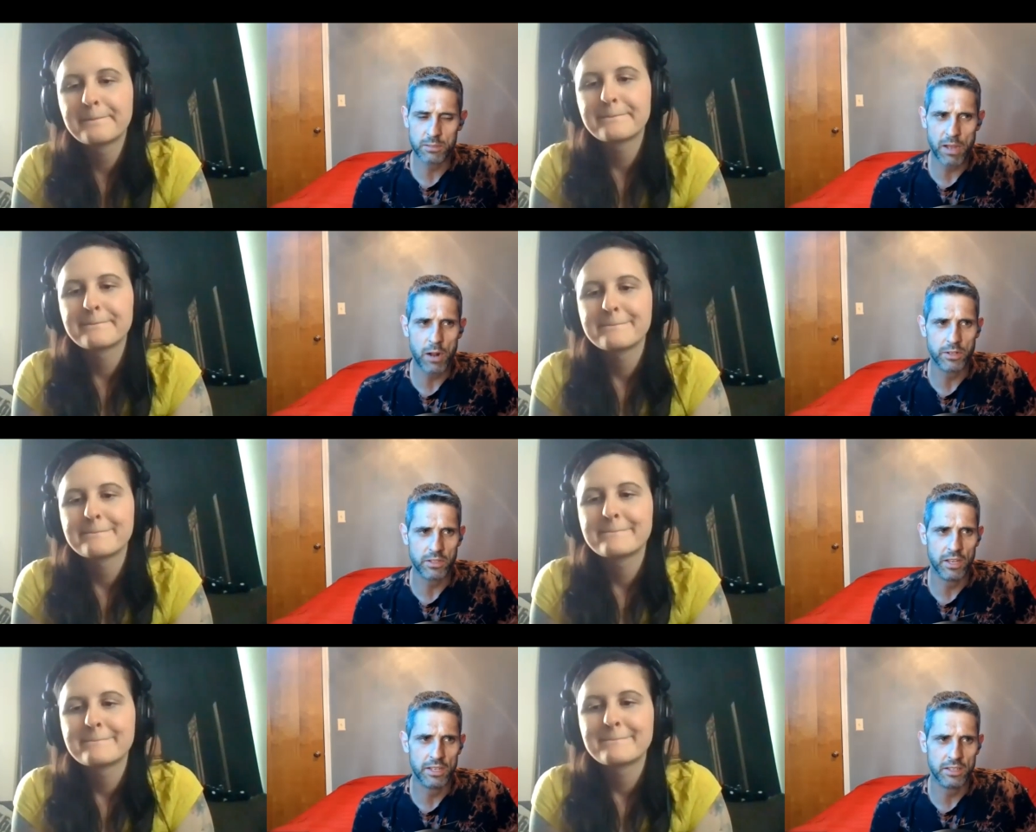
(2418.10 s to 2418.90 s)
Speaker 1: about it,
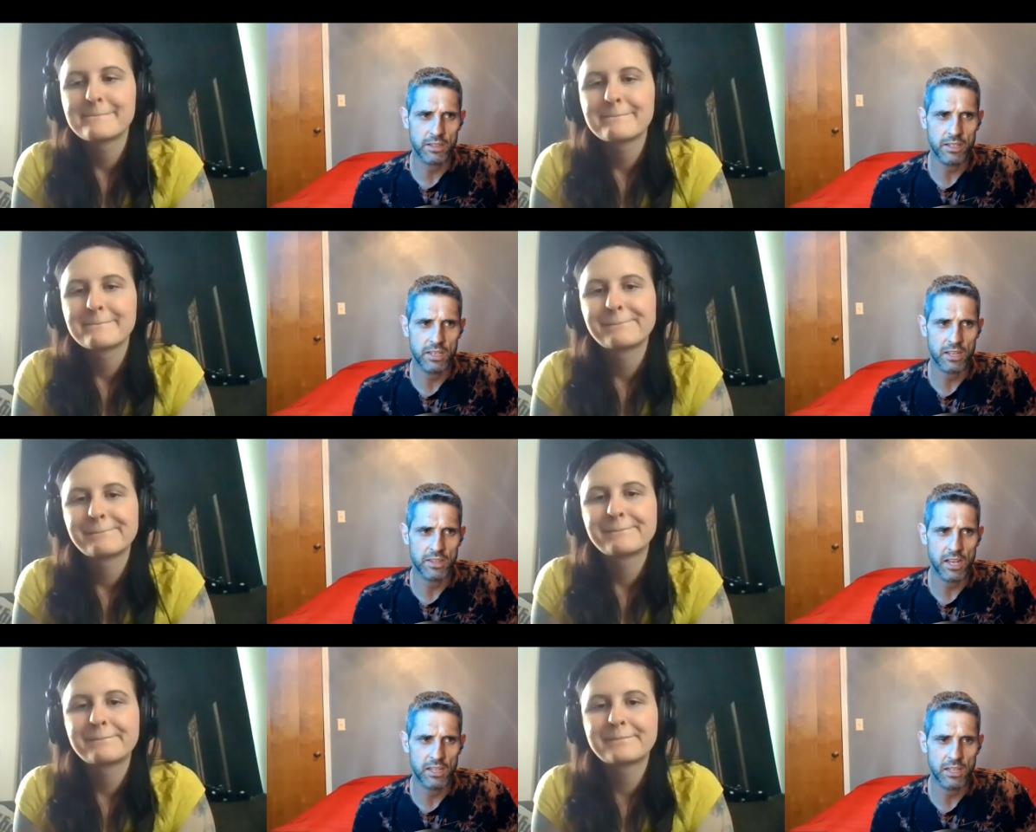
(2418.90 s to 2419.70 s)
like the
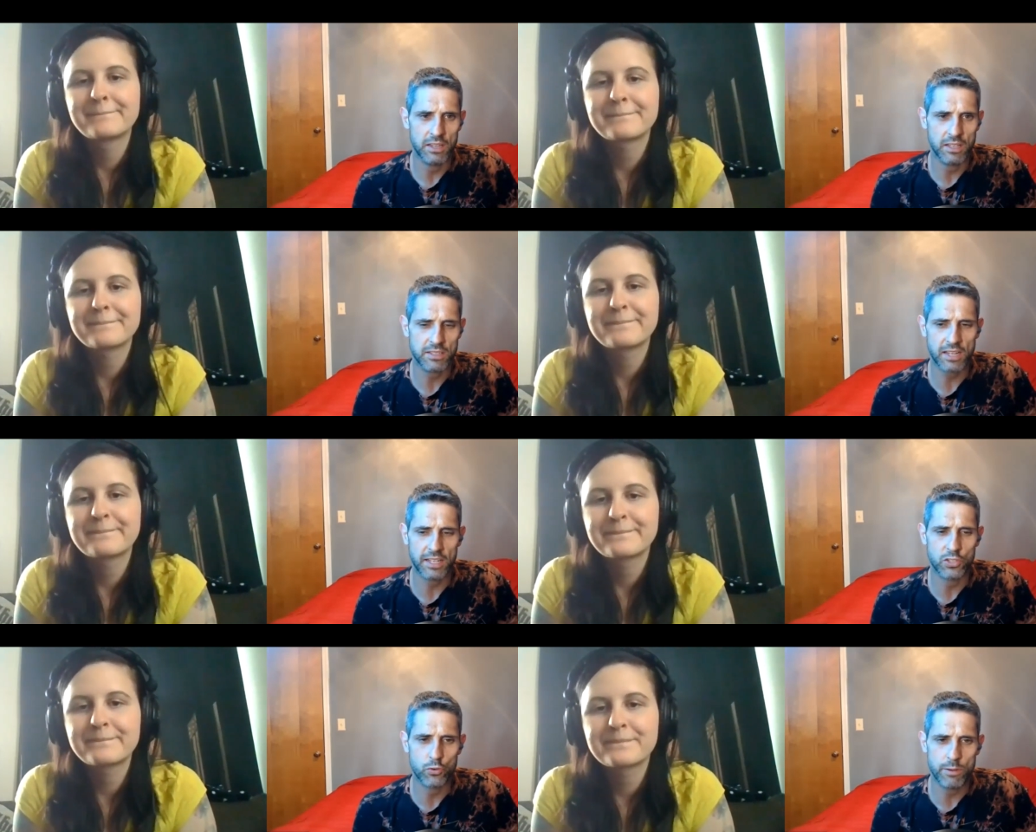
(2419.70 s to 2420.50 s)
the uh, it's got like
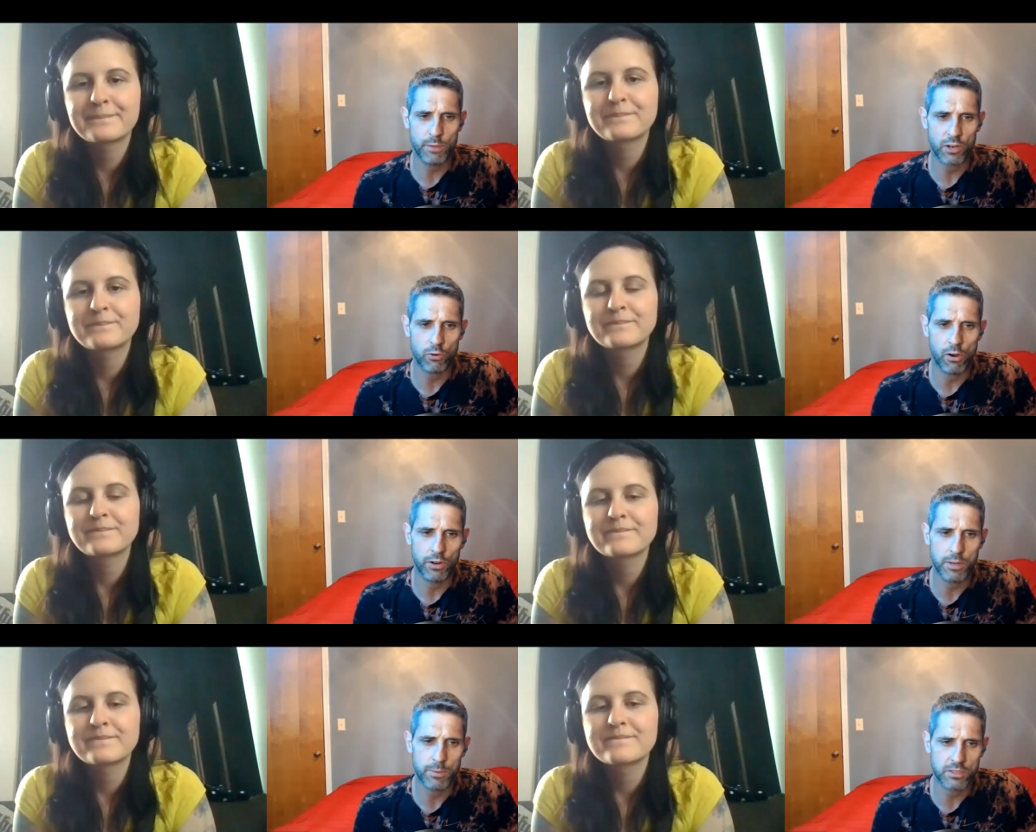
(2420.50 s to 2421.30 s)
a dreamlike
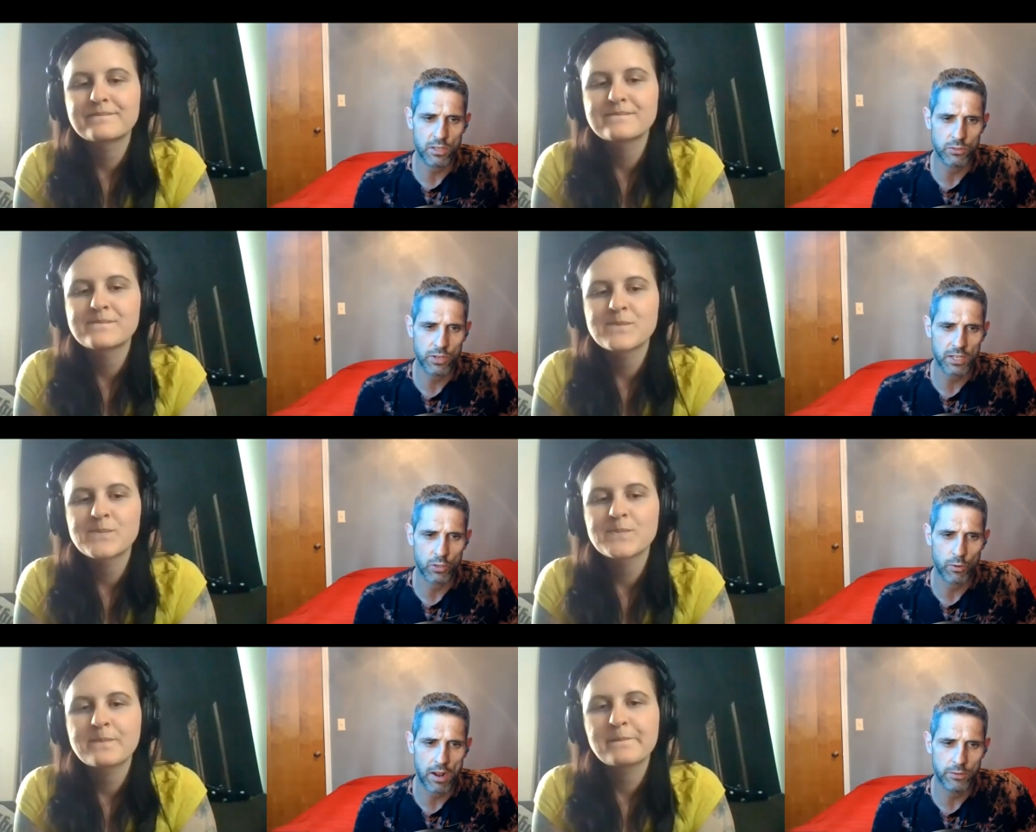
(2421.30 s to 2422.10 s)
quality, but it's also got a
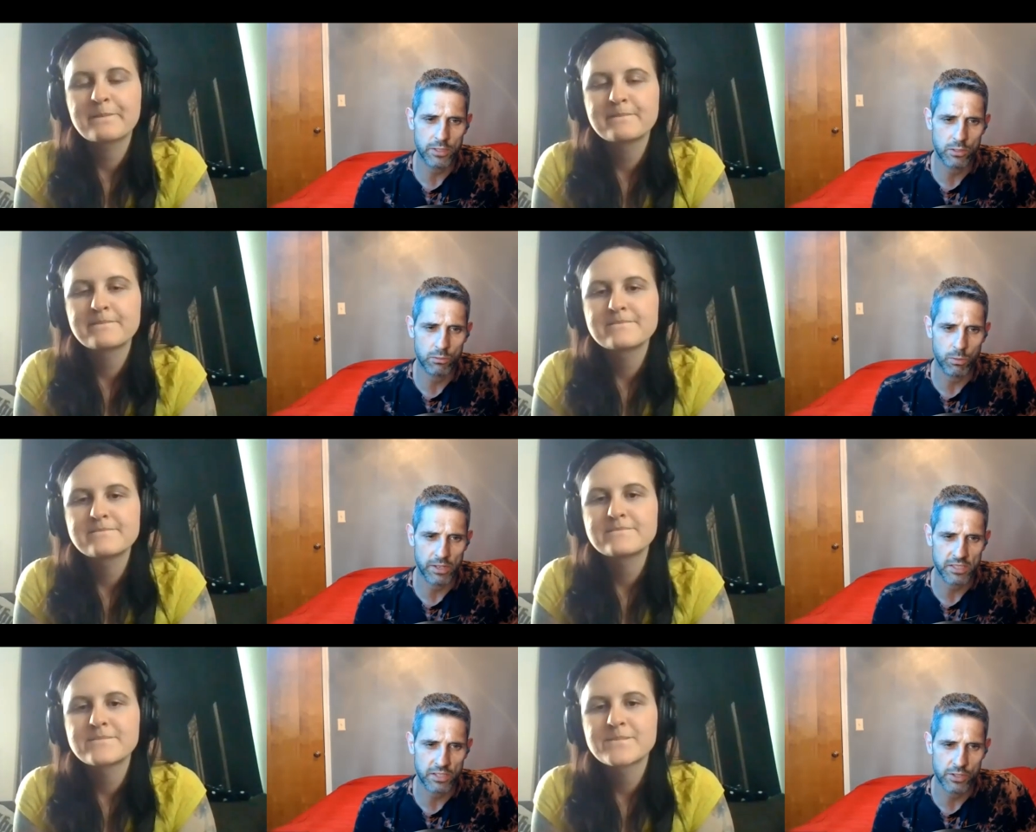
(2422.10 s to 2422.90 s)
grounded, like
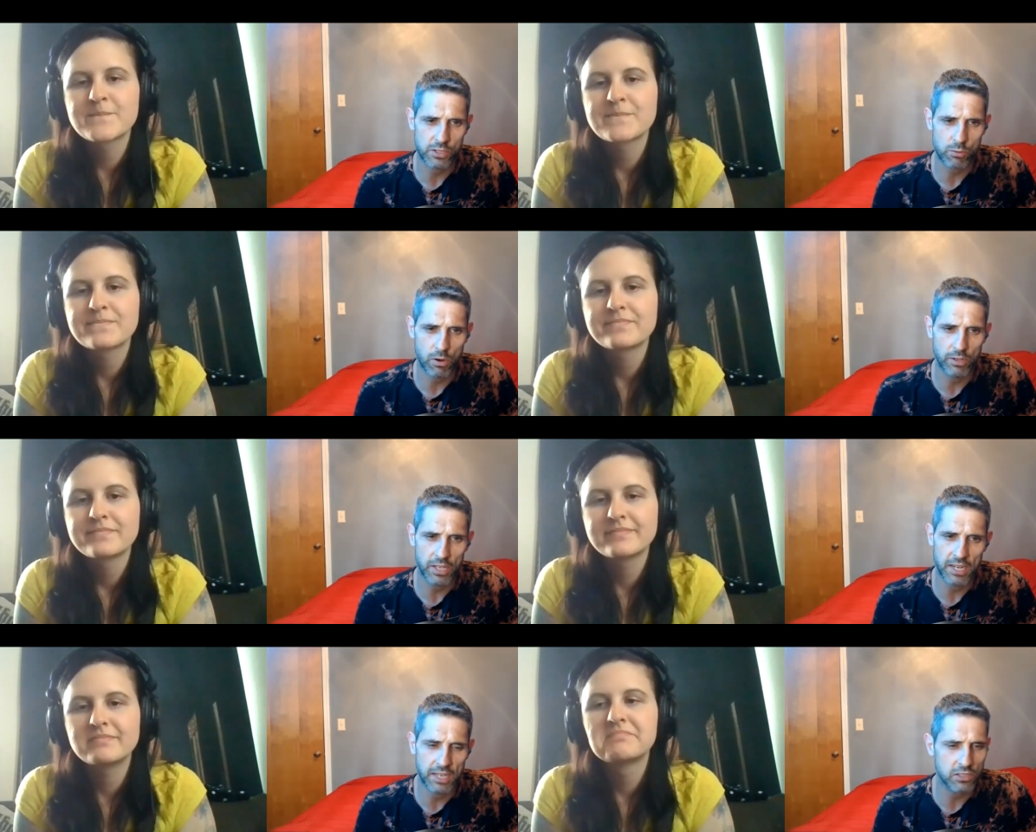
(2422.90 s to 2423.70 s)
serious quality,
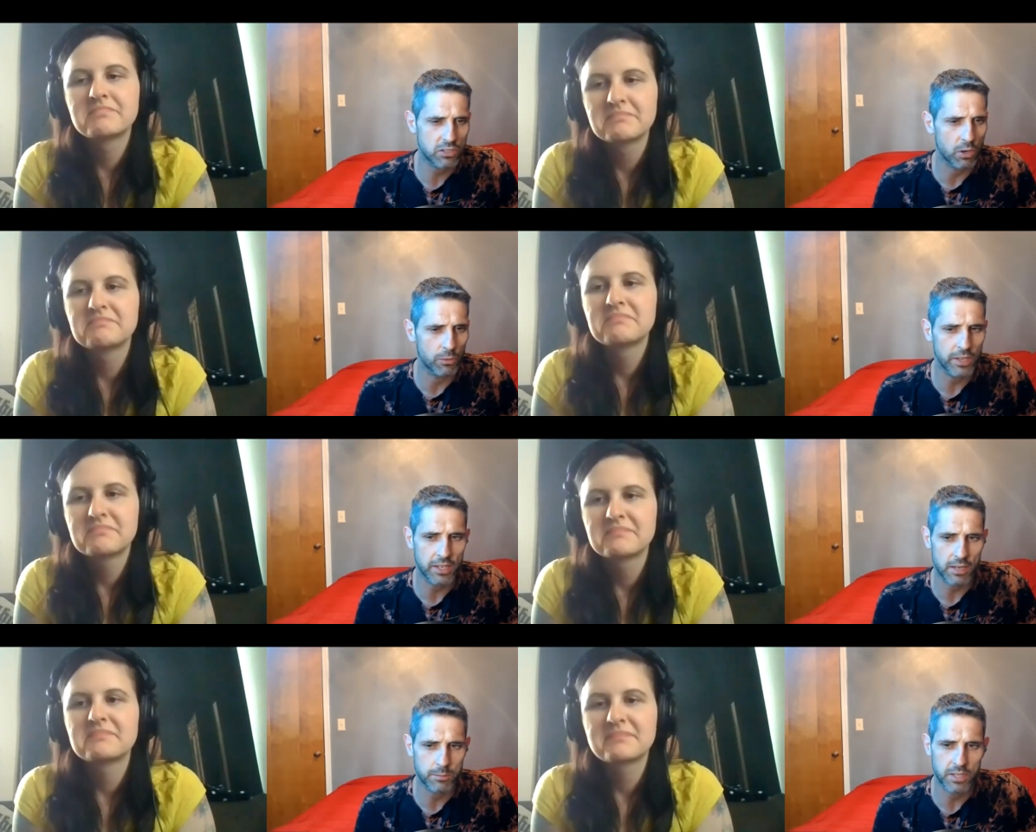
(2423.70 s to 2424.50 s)
and I just don't think
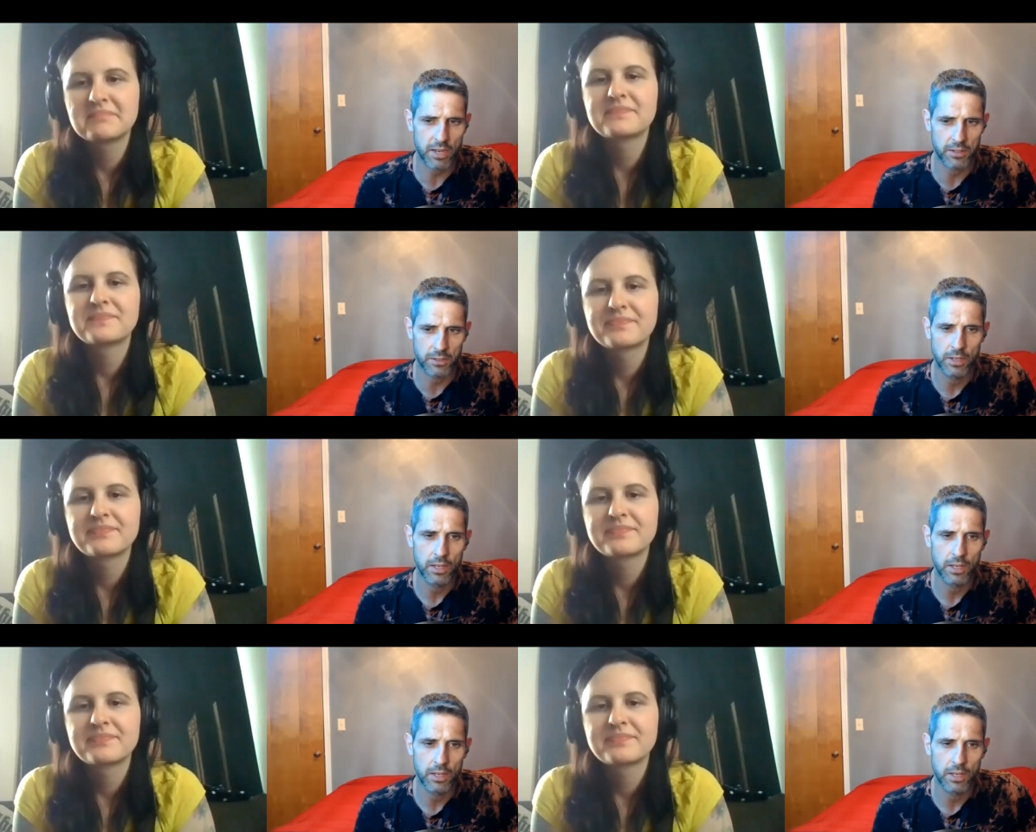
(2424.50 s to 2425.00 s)
it comes together.